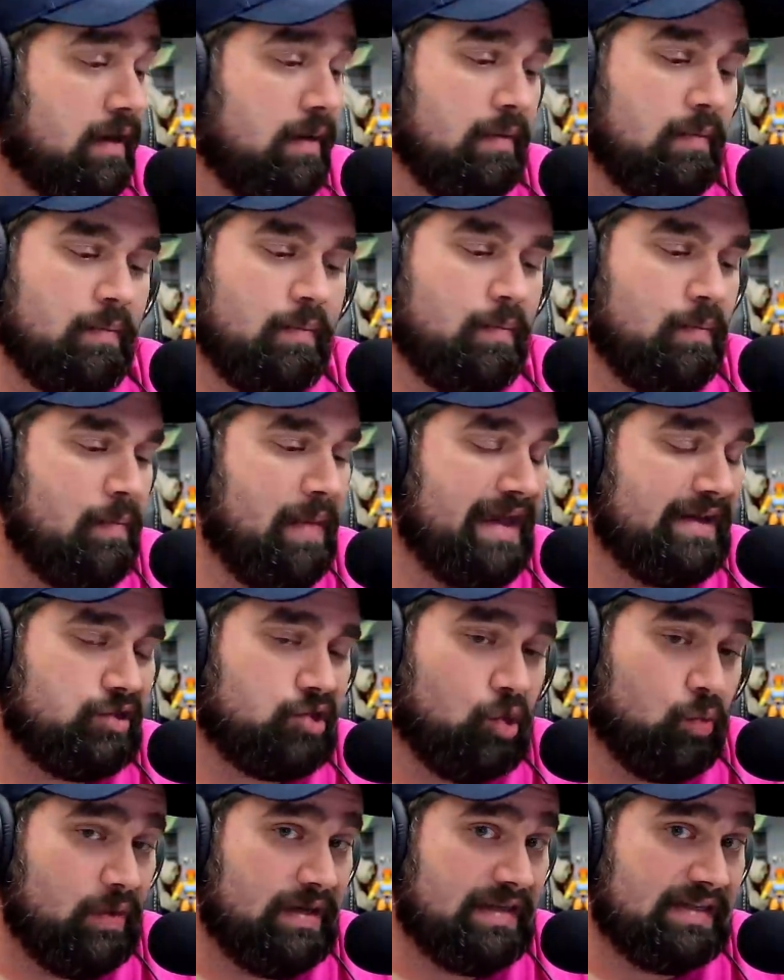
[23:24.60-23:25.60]
are going to make
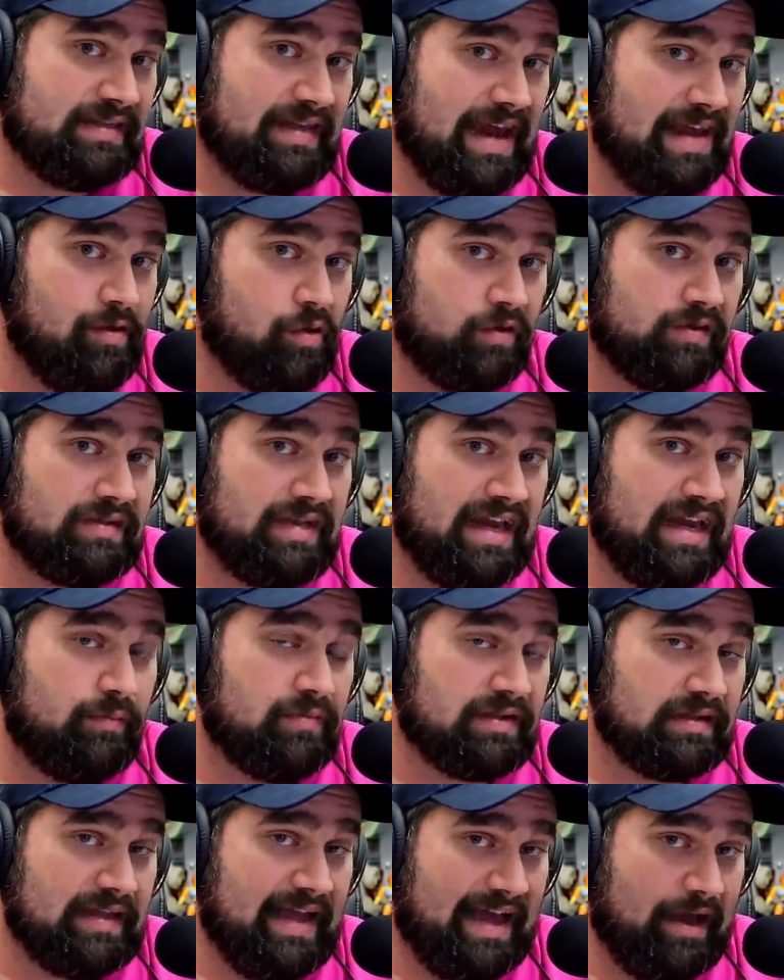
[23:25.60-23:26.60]
sure we say those
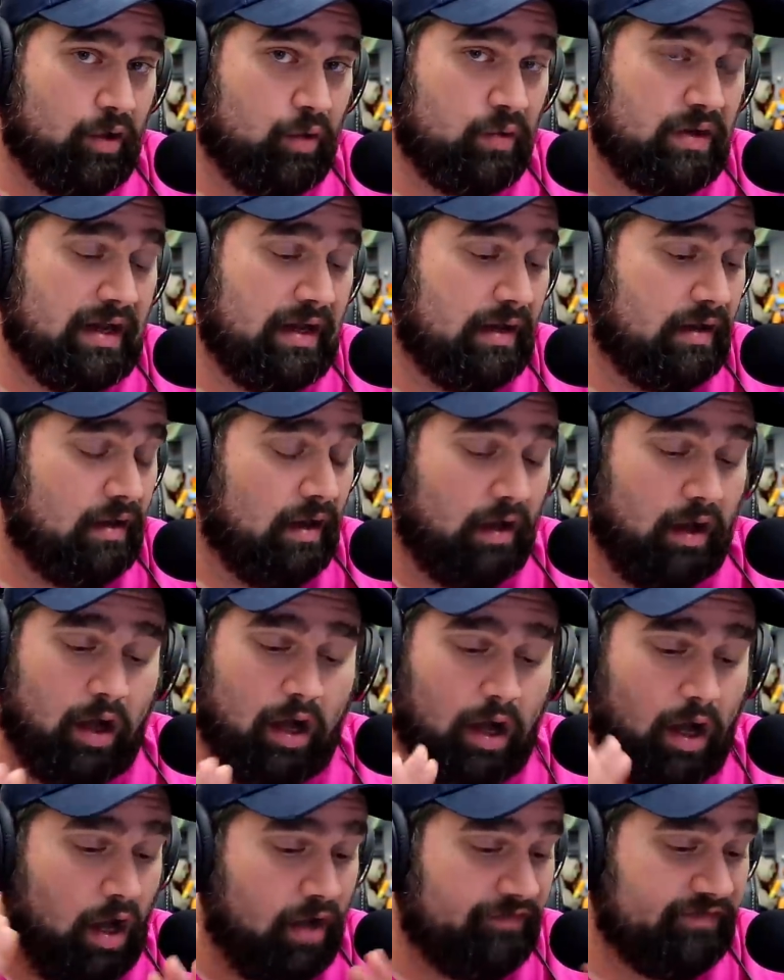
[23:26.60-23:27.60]
names loud and uh,
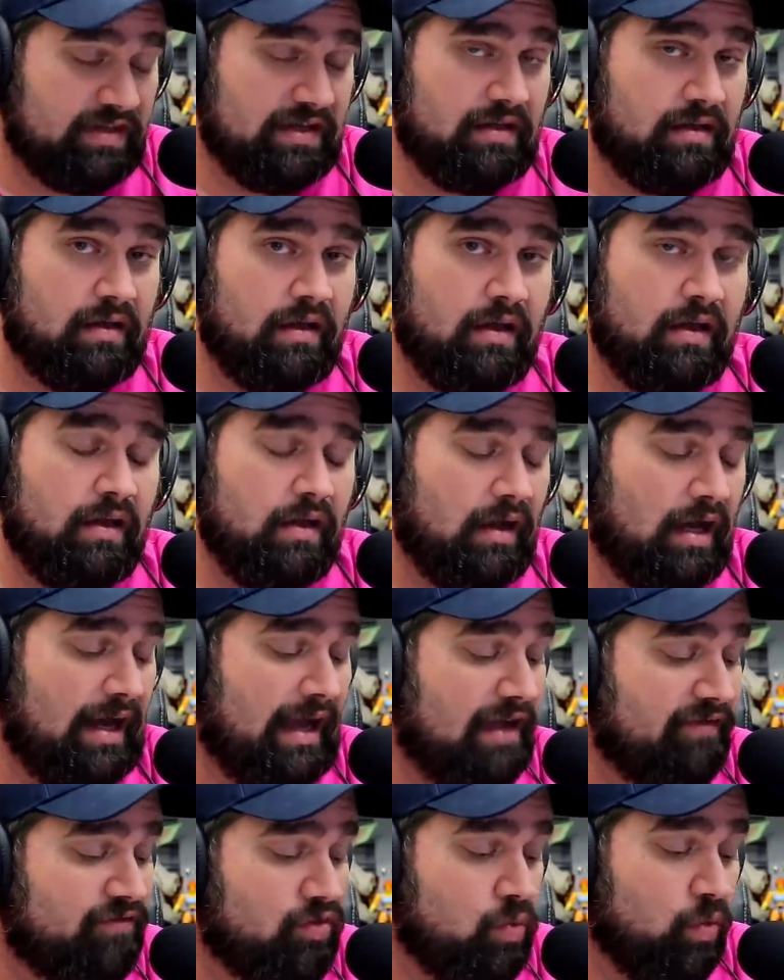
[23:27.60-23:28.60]
often.
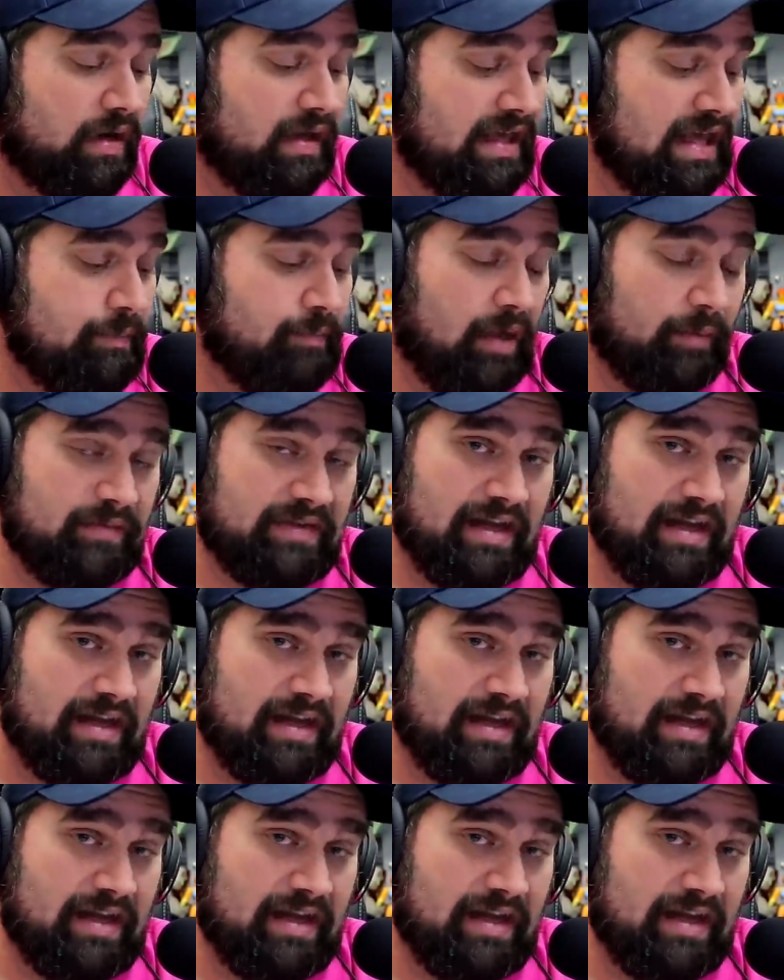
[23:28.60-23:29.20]
Uh, if you want to keep